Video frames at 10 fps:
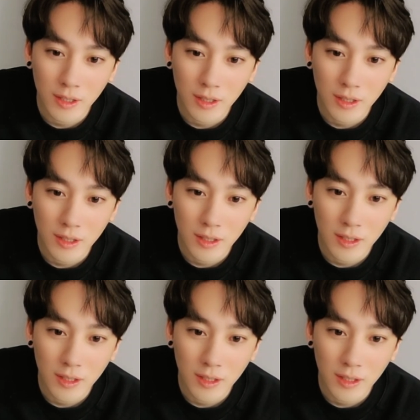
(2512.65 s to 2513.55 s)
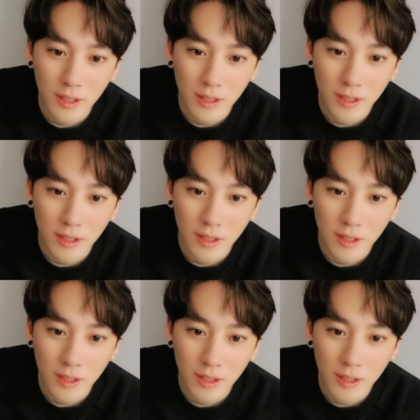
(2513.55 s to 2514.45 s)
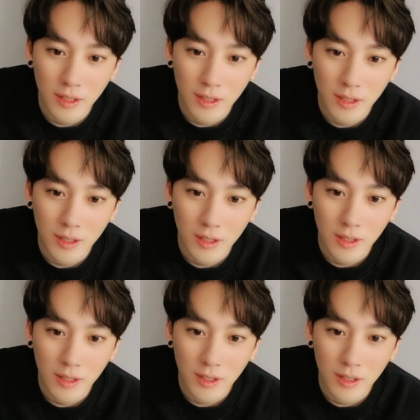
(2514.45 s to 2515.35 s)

[no speech]